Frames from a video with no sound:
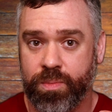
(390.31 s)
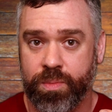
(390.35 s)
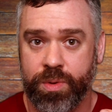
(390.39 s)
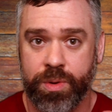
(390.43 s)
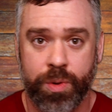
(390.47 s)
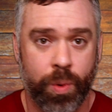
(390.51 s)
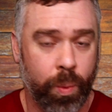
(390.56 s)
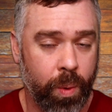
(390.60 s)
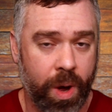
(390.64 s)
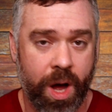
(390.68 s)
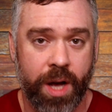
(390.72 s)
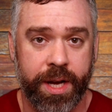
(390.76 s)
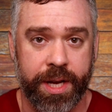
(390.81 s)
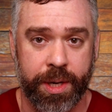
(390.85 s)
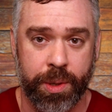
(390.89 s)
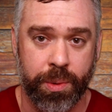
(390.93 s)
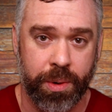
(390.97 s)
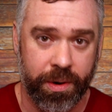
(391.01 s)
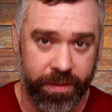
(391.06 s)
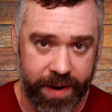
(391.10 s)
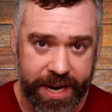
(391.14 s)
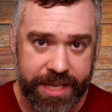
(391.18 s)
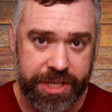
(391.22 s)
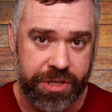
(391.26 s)
you walk into
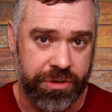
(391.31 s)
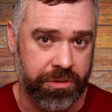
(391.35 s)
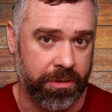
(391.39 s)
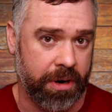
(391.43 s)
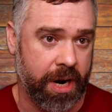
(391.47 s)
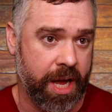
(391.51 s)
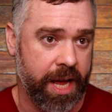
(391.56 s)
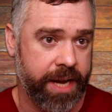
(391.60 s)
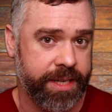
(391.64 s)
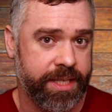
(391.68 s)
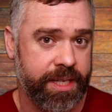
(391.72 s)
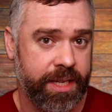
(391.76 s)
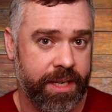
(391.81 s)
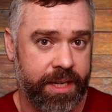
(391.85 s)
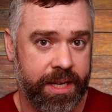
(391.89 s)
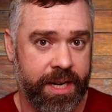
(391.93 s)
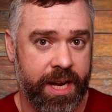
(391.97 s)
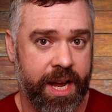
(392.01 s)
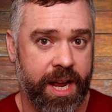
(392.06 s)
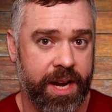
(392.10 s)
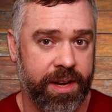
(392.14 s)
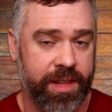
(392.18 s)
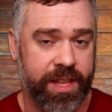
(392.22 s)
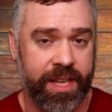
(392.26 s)
a restaurant
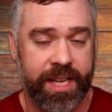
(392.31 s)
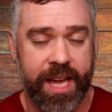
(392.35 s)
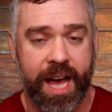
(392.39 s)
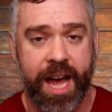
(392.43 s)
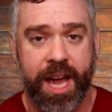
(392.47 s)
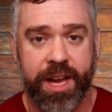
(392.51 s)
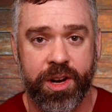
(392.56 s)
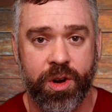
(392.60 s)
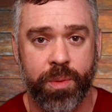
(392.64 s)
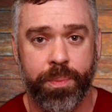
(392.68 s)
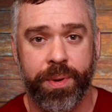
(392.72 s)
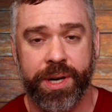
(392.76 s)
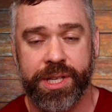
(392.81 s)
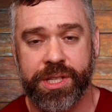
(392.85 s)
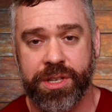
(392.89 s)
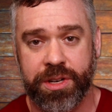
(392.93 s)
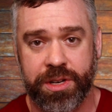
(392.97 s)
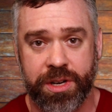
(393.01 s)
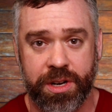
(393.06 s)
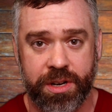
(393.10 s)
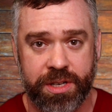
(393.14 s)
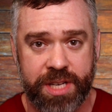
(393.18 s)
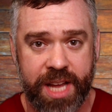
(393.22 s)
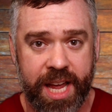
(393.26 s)
and the guy who brings you
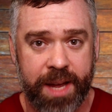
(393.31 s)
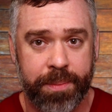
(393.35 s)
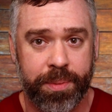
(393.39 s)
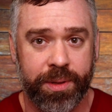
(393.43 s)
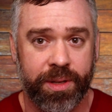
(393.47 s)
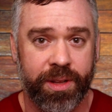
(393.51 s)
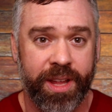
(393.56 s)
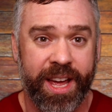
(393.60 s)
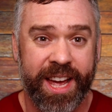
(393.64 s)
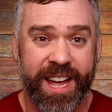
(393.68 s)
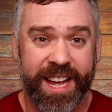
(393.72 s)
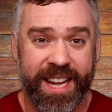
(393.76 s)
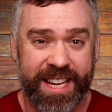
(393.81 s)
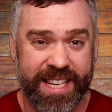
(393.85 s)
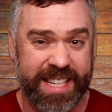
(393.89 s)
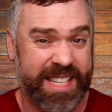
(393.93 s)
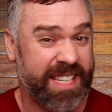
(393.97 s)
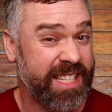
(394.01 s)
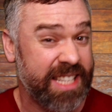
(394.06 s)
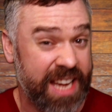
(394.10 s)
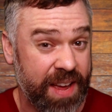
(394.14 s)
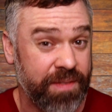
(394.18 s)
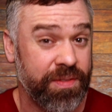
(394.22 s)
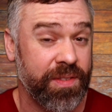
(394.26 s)
to your table is
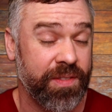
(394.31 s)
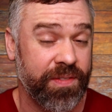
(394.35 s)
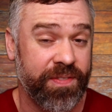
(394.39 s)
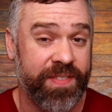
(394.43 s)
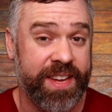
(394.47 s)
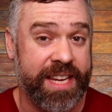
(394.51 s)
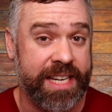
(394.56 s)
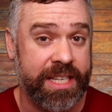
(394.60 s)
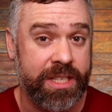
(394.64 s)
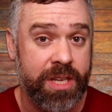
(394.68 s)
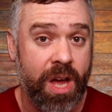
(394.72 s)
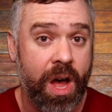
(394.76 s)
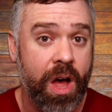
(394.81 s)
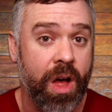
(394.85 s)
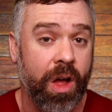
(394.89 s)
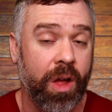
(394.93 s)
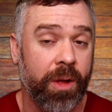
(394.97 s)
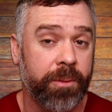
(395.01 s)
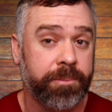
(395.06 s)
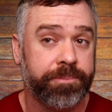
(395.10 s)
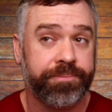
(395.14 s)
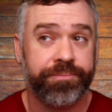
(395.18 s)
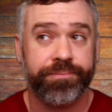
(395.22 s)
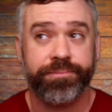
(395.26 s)
7 feet
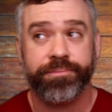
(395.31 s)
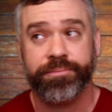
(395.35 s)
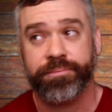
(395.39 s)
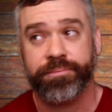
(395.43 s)
tall,